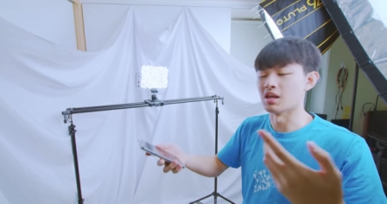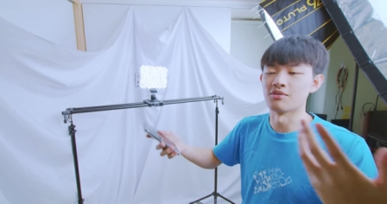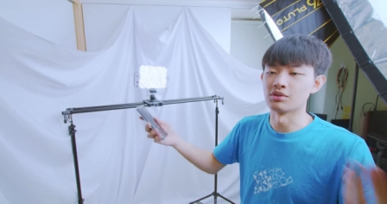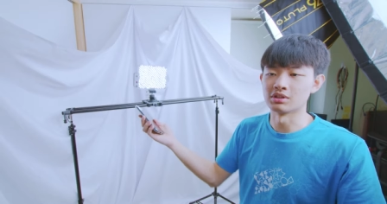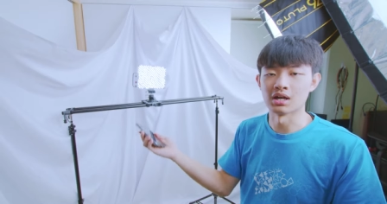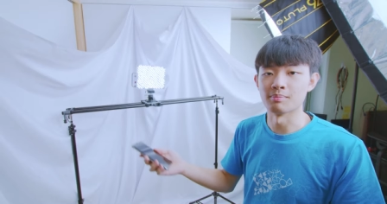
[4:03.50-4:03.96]

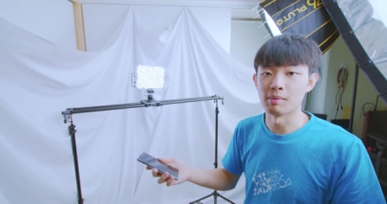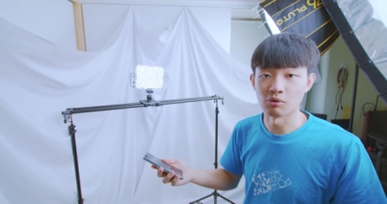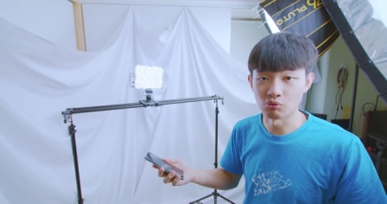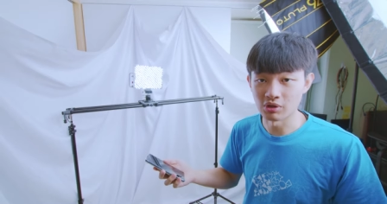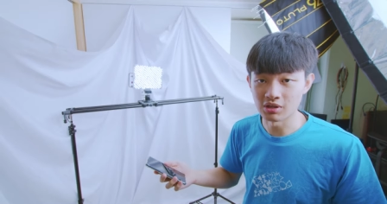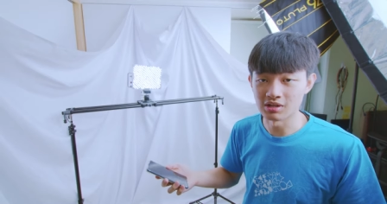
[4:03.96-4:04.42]
every time I
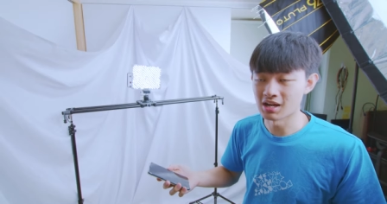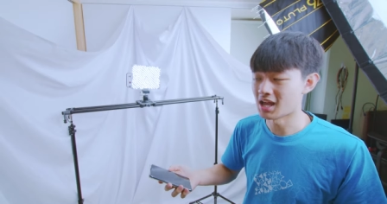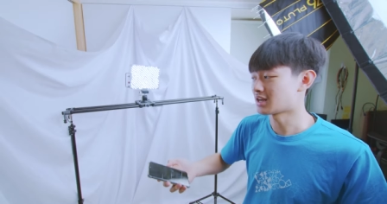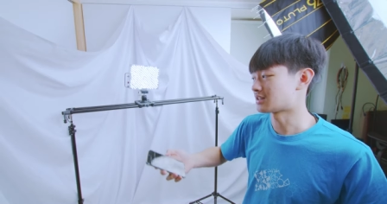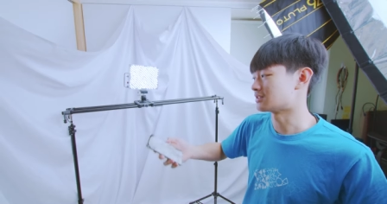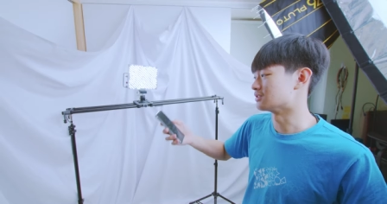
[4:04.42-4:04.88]

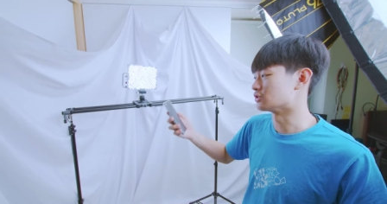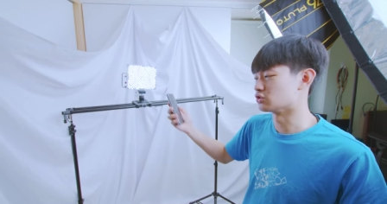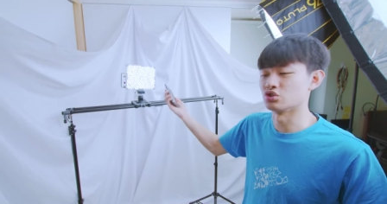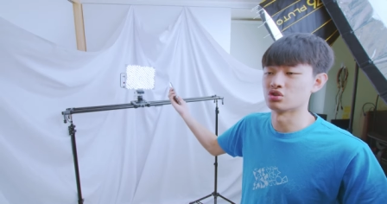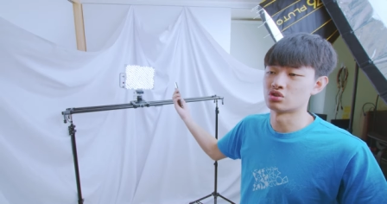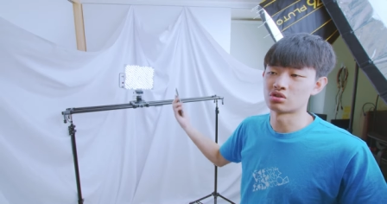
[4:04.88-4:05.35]
reconnect, it
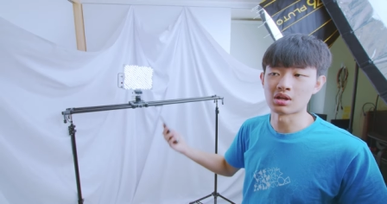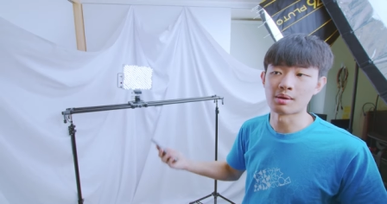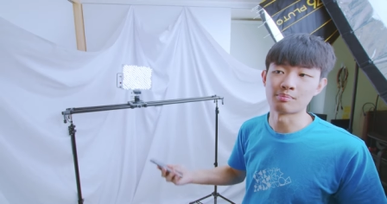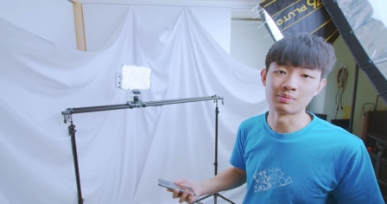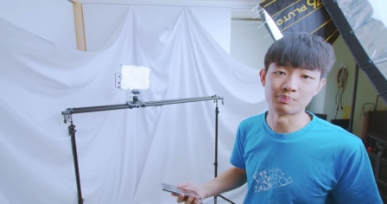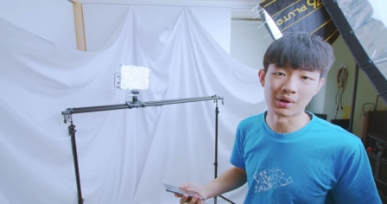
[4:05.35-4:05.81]
just
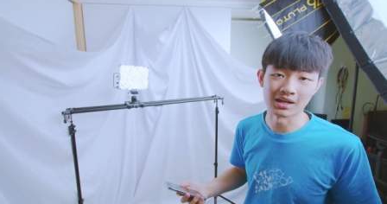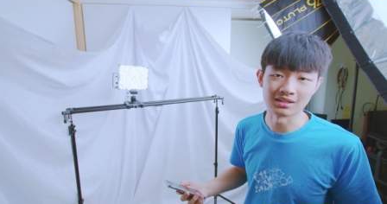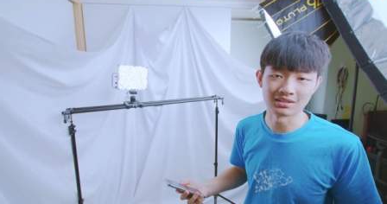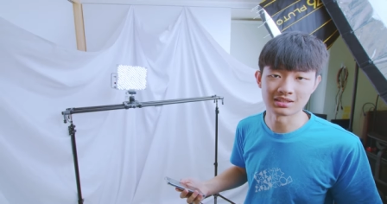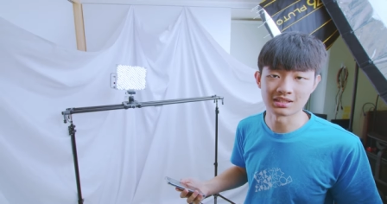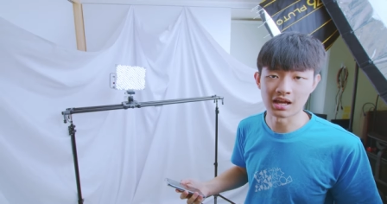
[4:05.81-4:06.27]
stops by
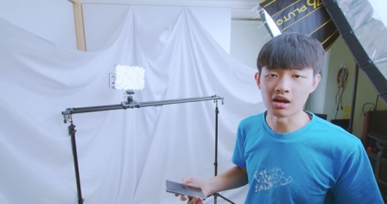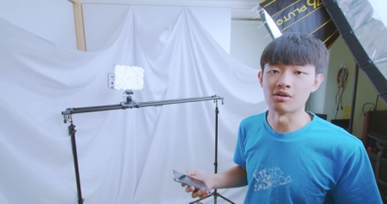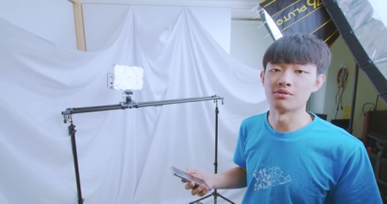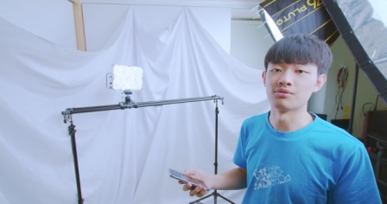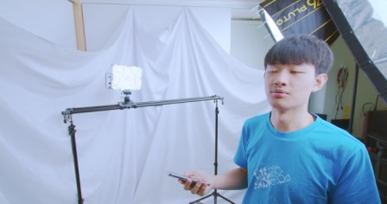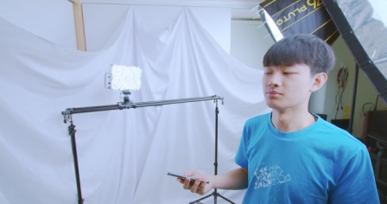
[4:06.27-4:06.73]

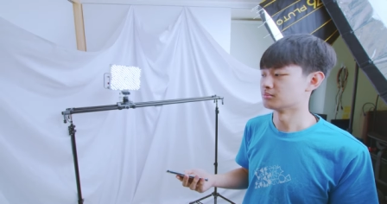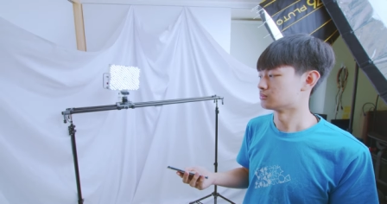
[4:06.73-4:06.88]
itself.